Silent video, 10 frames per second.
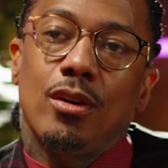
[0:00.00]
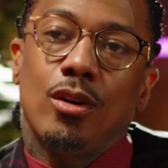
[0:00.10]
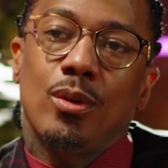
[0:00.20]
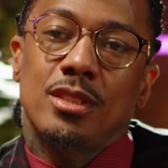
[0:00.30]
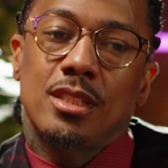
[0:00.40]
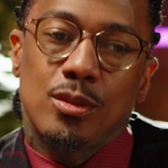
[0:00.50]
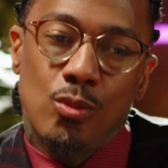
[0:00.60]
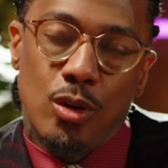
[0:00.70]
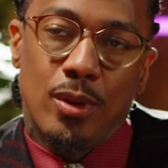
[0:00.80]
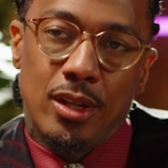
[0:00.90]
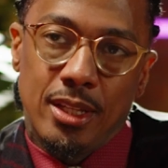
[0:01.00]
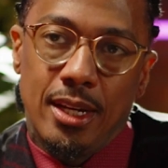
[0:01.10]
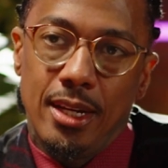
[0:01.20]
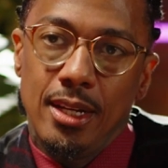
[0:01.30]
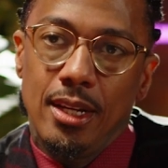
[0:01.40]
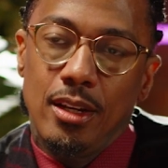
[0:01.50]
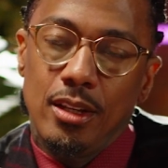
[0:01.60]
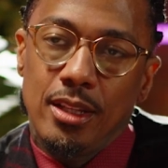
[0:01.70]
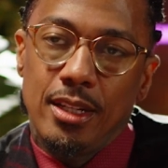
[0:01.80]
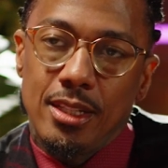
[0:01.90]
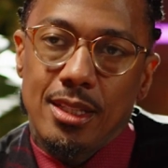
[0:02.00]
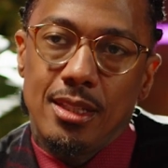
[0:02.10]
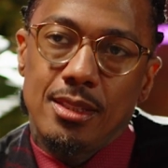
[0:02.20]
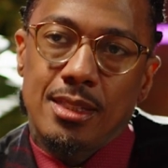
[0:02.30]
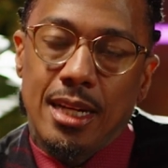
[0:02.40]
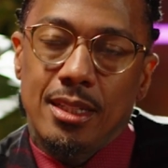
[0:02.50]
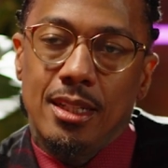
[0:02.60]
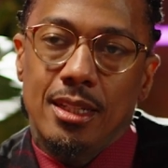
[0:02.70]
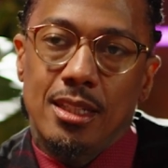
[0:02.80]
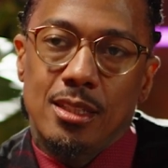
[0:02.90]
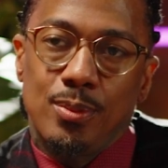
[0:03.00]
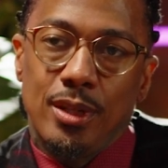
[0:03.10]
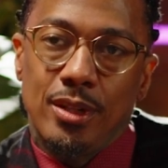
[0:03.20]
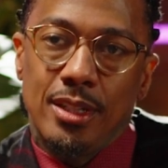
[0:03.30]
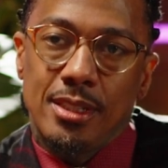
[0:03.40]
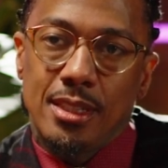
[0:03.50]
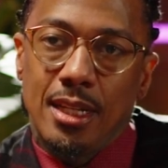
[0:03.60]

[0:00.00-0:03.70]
or was it just more about that psychedelic experience